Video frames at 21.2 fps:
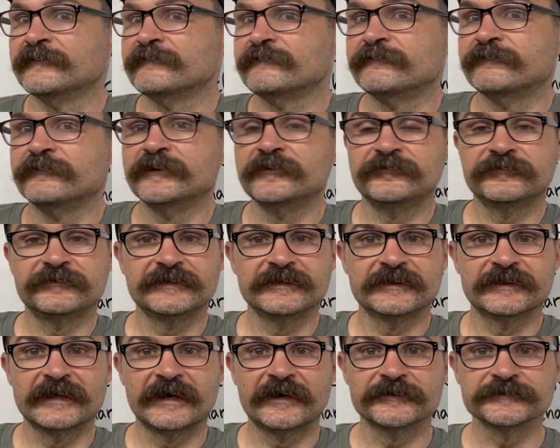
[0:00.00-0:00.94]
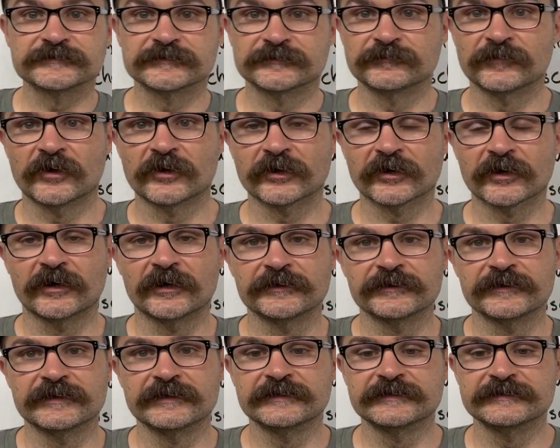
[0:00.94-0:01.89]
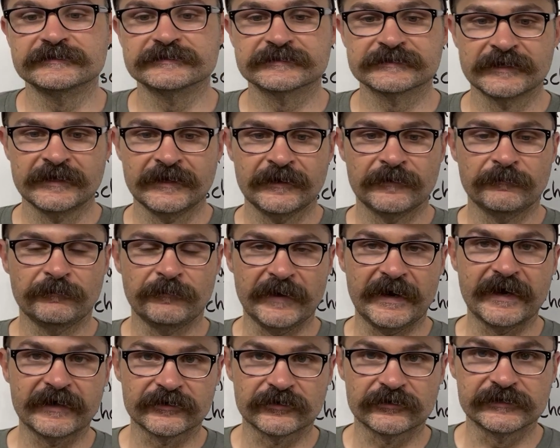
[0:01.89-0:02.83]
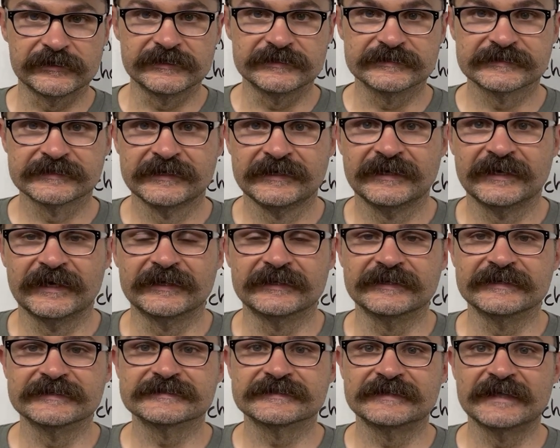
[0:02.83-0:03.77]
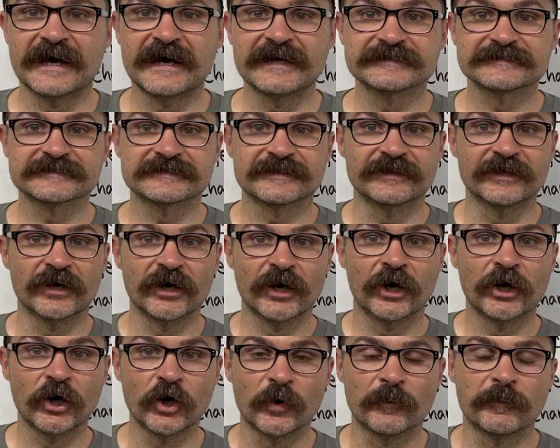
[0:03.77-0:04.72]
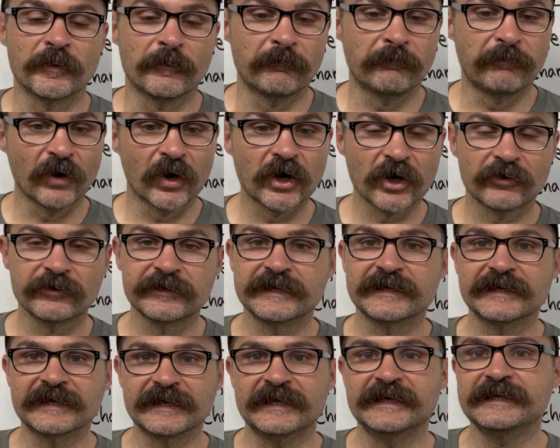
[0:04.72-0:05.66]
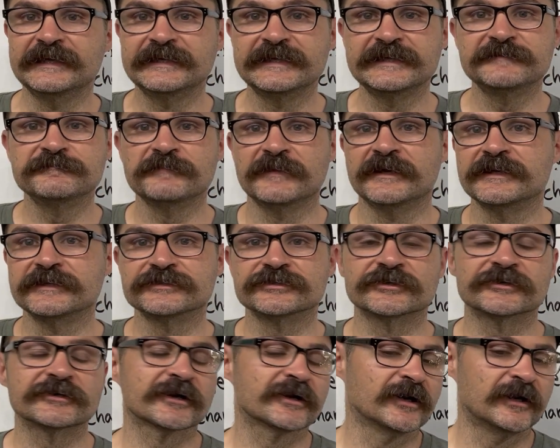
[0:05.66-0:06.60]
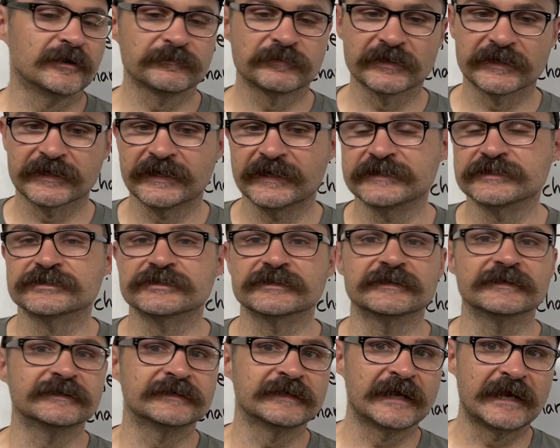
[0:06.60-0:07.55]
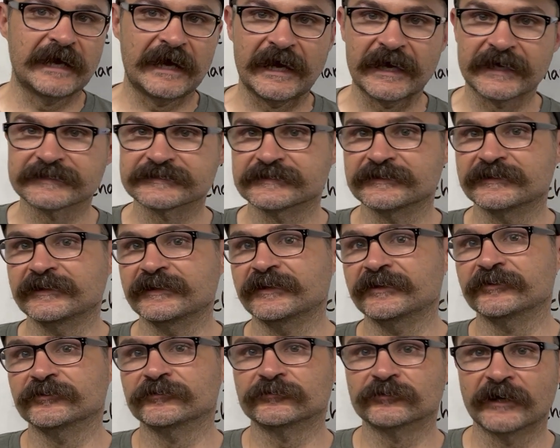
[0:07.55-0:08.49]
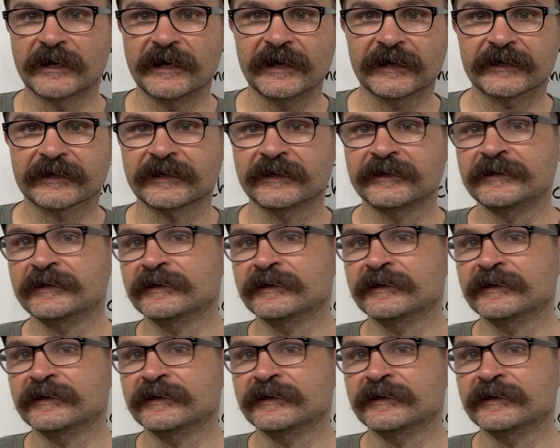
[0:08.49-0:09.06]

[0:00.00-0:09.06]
50,000 mark on these batteries. At least that's the hope, barring any major complication, accident, wreck,